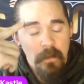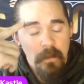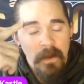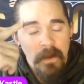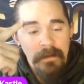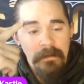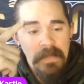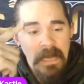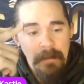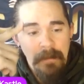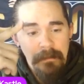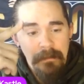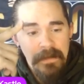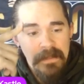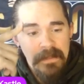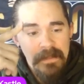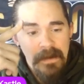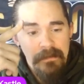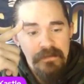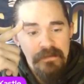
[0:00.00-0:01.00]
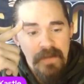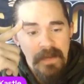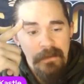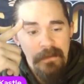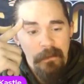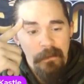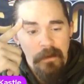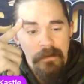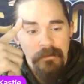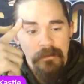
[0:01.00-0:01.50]
one company that I was trying
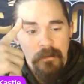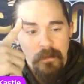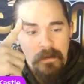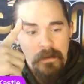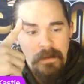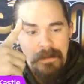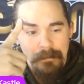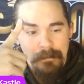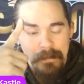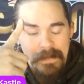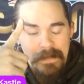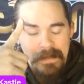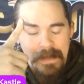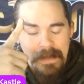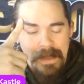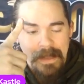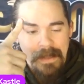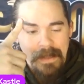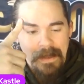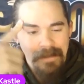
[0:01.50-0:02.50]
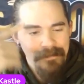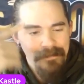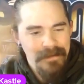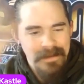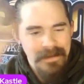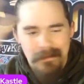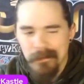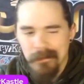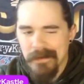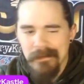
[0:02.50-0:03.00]
to work for in PA, I
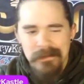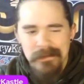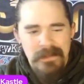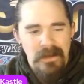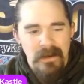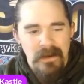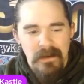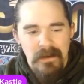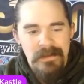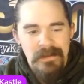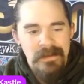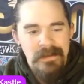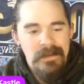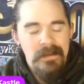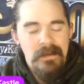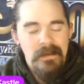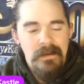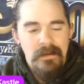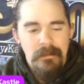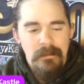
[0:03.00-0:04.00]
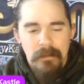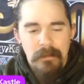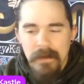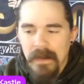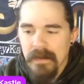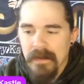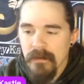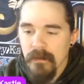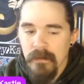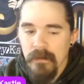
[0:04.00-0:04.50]
forget what it was called, but
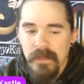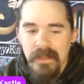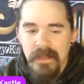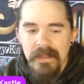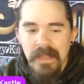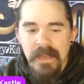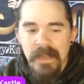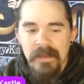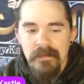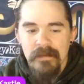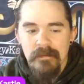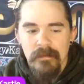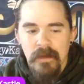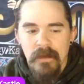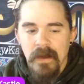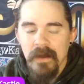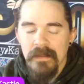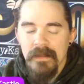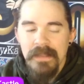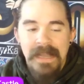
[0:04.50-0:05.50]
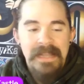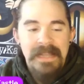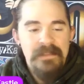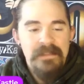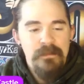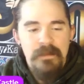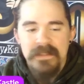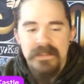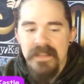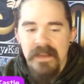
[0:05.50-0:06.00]
I knew that like uh,
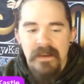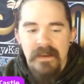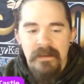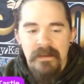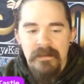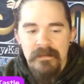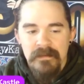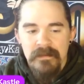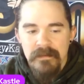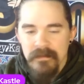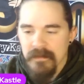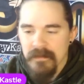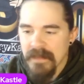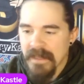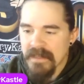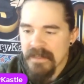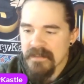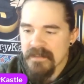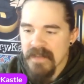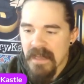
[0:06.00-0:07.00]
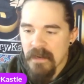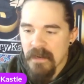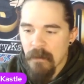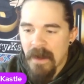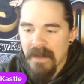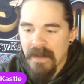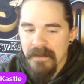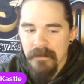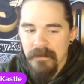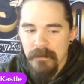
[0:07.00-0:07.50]
Lance was there Lance
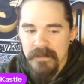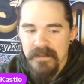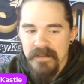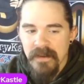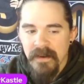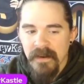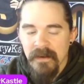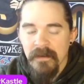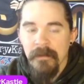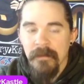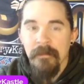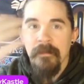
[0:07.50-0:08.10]
Anoa'i was there,